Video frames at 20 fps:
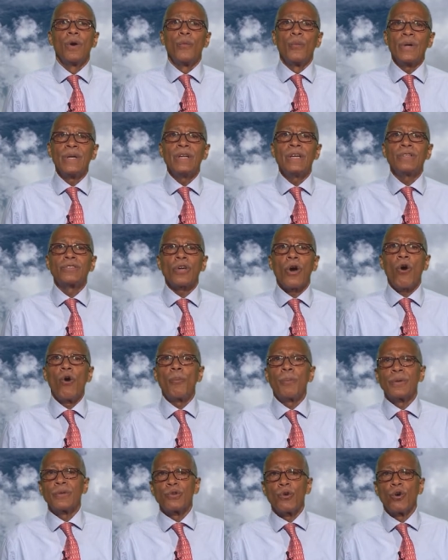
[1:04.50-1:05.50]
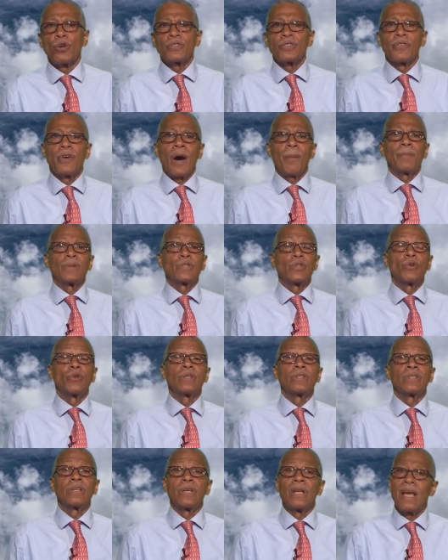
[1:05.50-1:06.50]
We need to open doors of
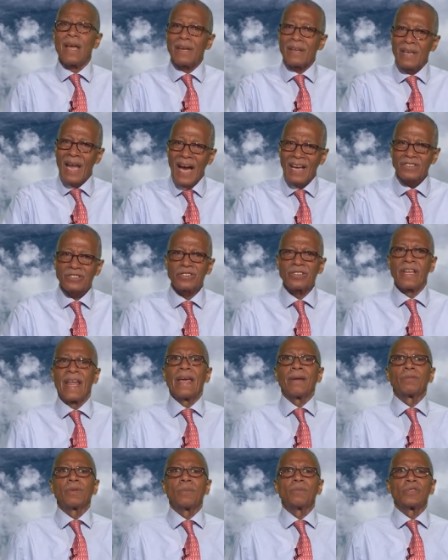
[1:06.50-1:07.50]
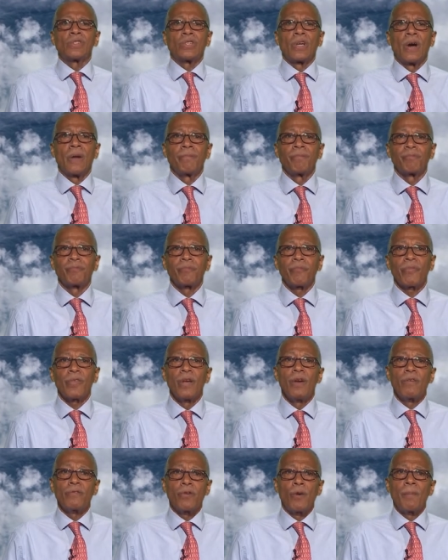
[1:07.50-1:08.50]
opportunity, not slam them shut.
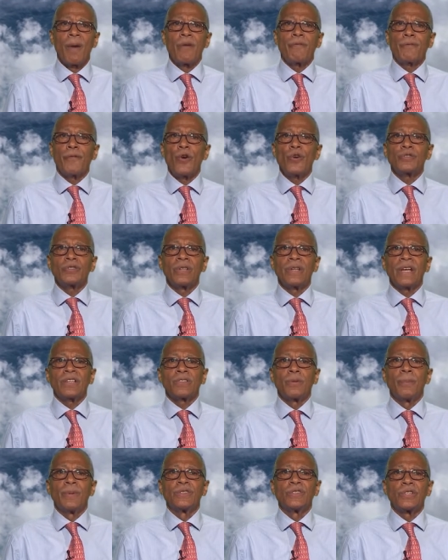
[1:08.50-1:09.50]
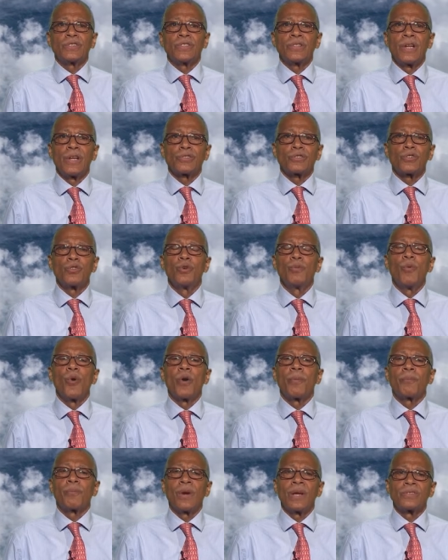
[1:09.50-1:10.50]
From my first elected position as school
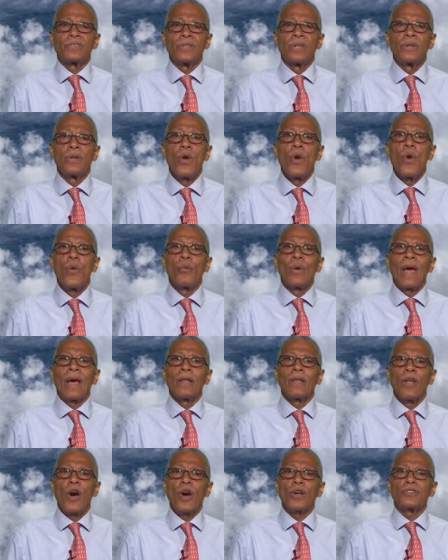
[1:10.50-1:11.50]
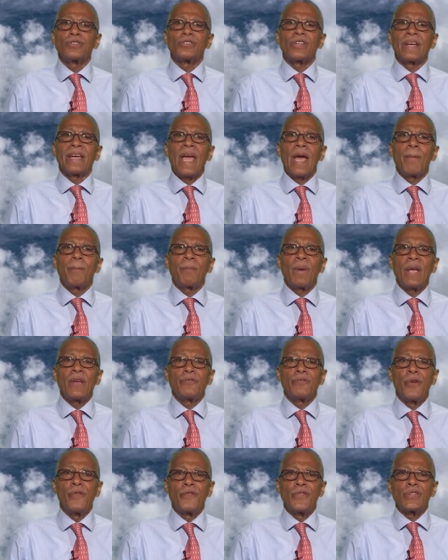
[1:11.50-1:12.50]
board president, where I launched a campaign
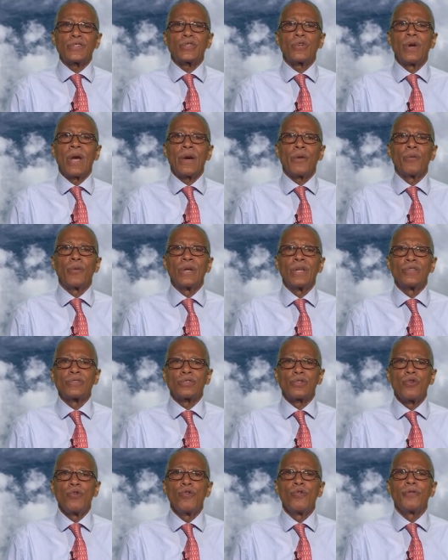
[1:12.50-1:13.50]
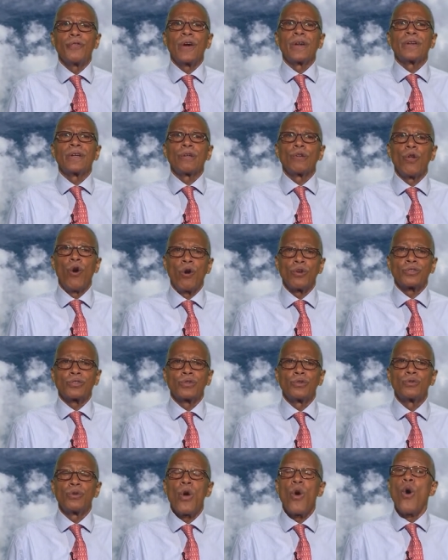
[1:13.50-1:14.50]
for fiscal equity school funding
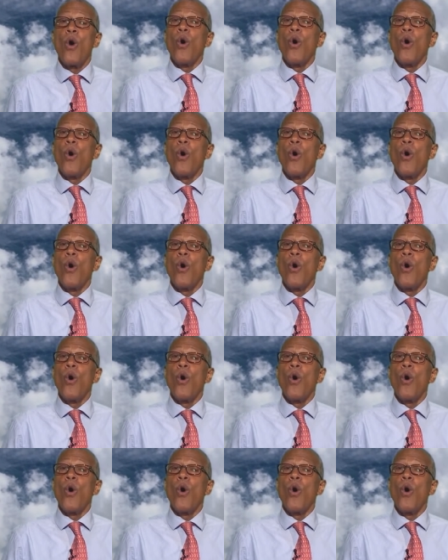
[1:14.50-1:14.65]
lawsuit,